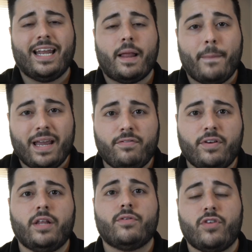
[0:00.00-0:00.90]
And I made
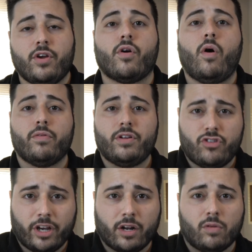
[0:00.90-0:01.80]
videos here on the
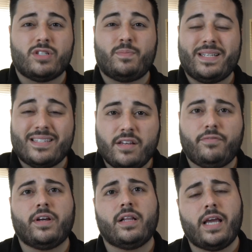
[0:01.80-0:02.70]
channel
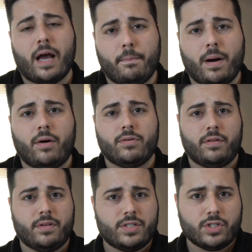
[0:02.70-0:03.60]
specifically
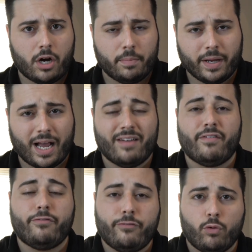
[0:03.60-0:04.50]
about this topic. I have
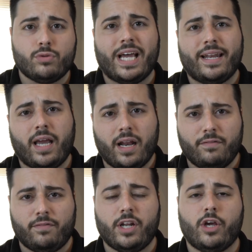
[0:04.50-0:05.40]
a full
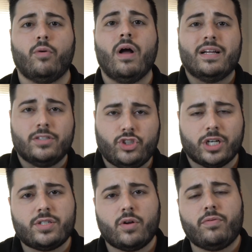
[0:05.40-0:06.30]
dedicated video
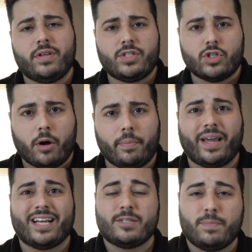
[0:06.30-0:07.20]
just on this
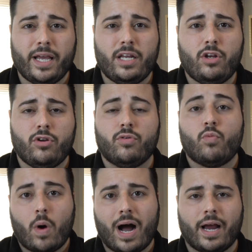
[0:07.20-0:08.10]
topic explaining you
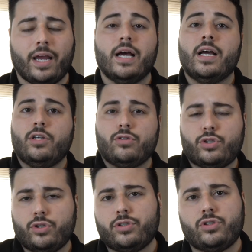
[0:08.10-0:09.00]
why you
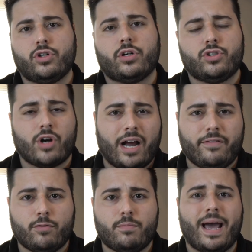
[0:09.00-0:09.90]
shouldn't charge your
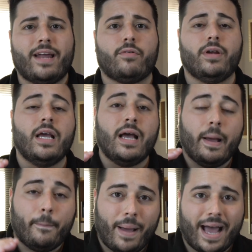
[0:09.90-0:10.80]
iPhone battery
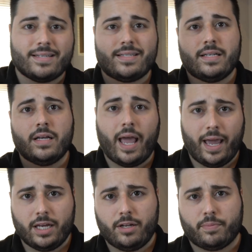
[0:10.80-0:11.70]
past
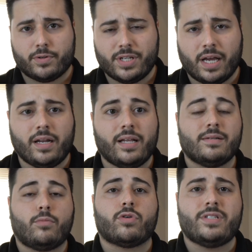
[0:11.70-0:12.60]
80%. It's
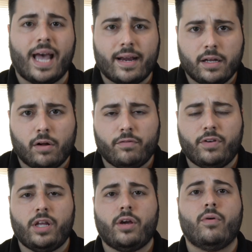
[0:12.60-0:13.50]
a more technical
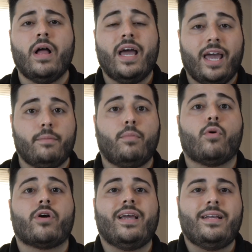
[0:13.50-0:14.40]
video, a
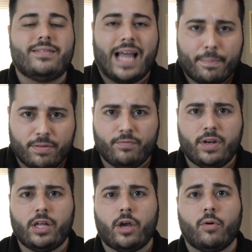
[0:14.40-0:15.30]
more in-depth
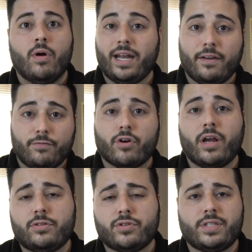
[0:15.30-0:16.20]
video, and if you're
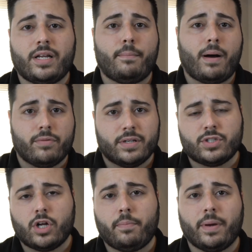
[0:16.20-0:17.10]
interested about this
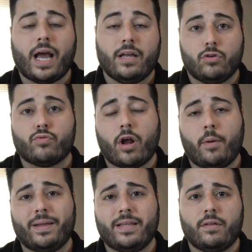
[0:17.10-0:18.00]
topic, I do
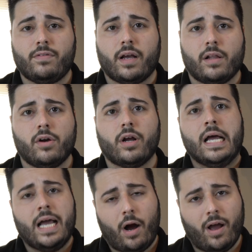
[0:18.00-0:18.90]
recommend that you take a look.
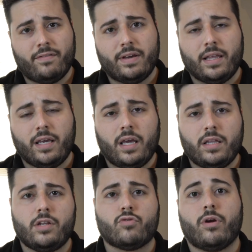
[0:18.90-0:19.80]
I'll have a link in
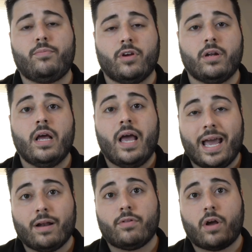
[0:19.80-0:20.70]
the description
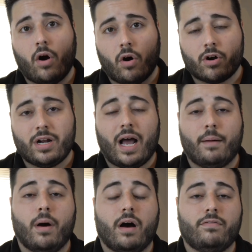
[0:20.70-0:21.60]
and on the card
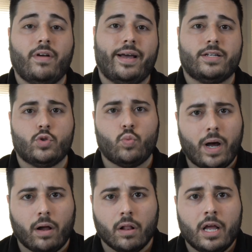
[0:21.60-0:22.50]
above as
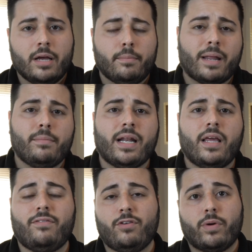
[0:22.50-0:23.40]
well. But I'm gonna
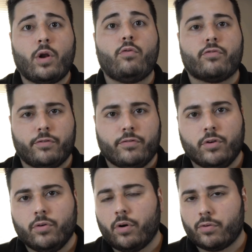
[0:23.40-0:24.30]
give you an
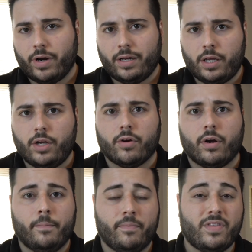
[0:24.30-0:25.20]
overview right here.